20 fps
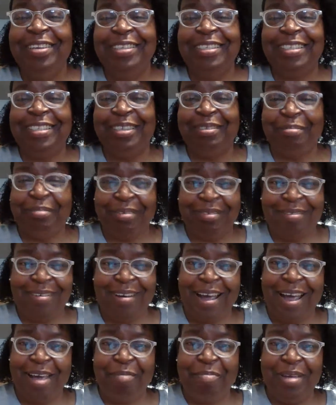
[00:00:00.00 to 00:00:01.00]

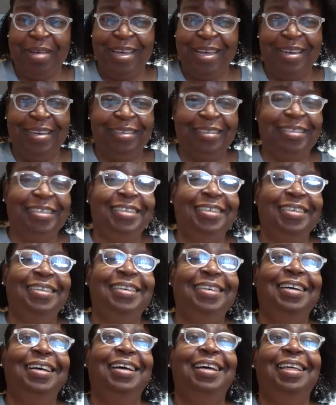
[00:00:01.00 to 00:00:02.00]
subscribing.
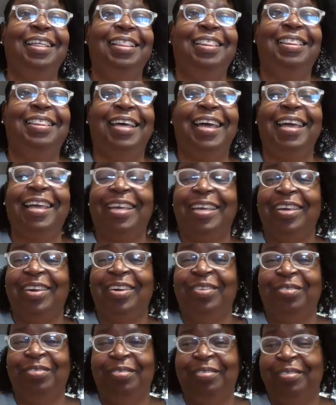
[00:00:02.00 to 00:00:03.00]
Thank
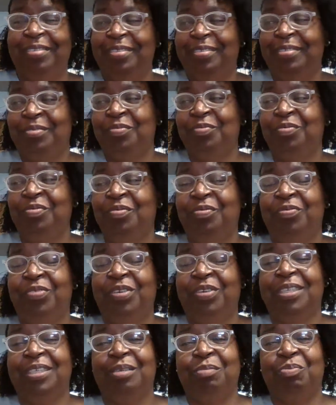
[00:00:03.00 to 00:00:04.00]
you for
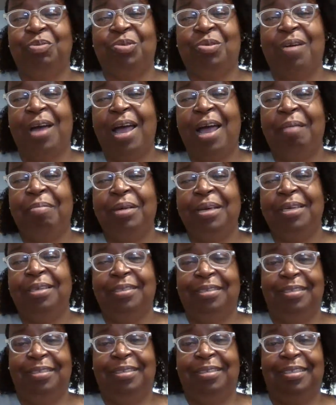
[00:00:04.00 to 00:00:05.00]
subscribing
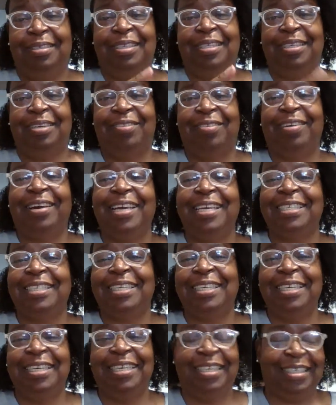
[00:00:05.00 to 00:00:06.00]
to the
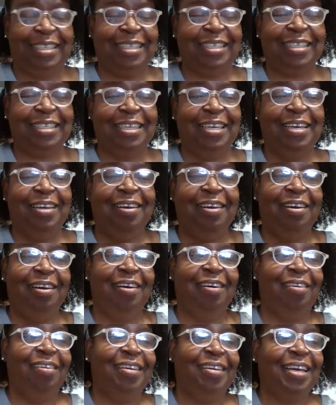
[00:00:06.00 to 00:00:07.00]
craziness.
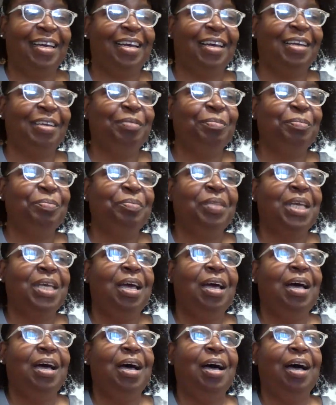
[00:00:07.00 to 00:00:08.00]
Okay.
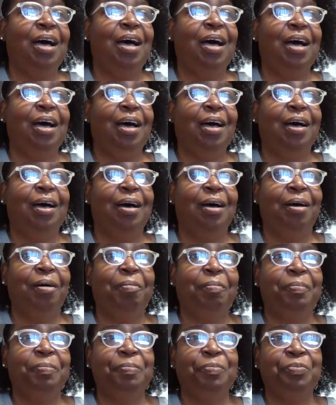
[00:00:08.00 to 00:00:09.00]

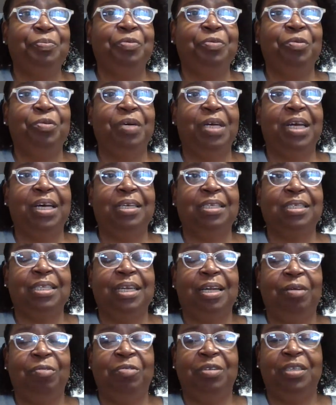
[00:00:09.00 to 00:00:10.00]
Um, what else did
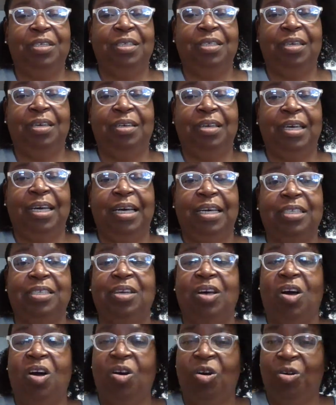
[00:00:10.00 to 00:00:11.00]
I want to tell you guys?
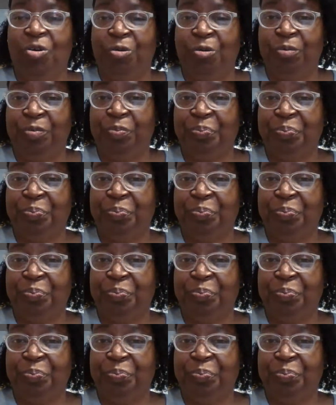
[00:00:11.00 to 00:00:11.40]
Oh,